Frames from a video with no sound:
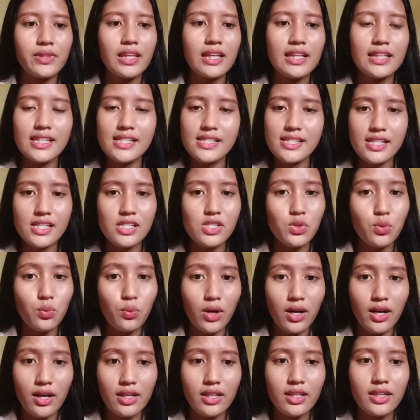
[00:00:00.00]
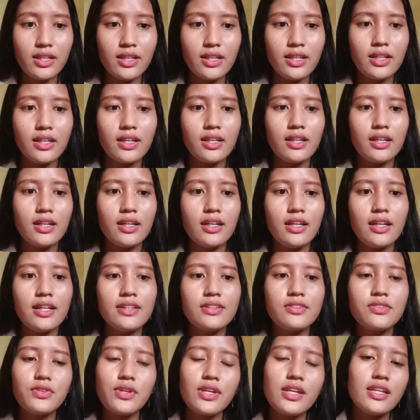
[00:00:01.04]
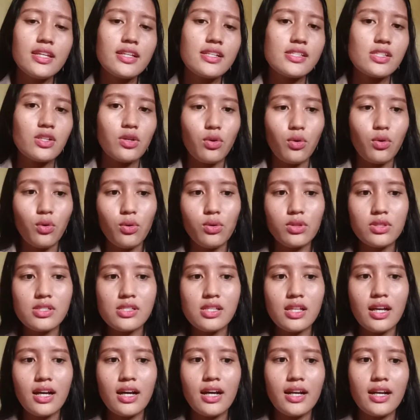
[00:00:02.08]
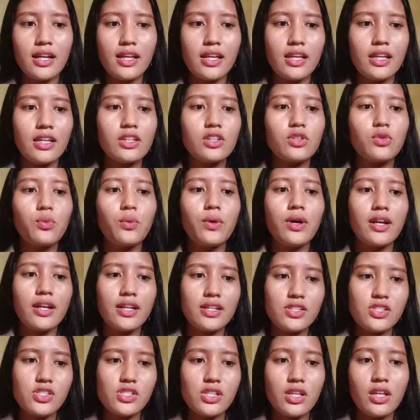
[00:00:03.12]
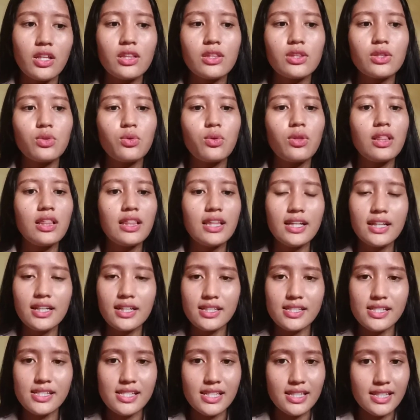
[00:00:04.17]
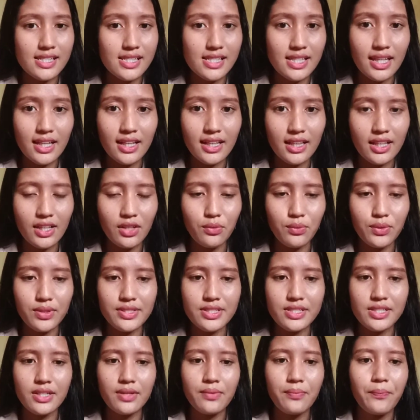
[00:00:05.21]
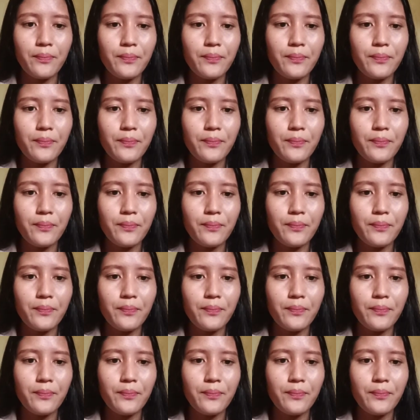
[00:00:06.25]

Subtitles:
This is why 3-year-olds are encouraged to learn a second language.